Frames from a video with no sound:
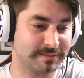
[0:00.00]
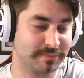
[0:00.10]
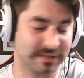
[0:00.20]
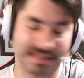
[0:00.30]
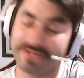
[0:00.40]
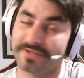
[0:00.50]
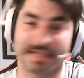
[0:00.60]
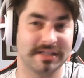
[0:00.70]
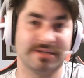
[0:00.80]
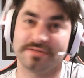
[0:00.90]
Believing
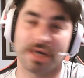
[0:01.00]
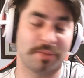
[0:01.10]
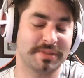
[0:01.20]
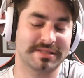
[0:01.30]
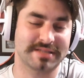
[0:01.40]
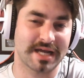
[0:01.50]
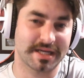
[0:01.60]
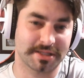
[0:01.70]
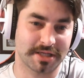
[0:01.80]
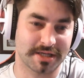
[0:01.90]
in a utopia is not
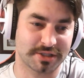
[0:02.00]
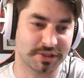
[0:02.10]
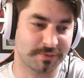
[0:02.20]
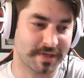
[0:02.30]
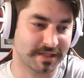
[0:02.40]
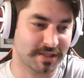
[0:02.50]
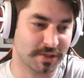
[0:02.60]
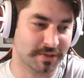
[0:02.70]
a good way to go,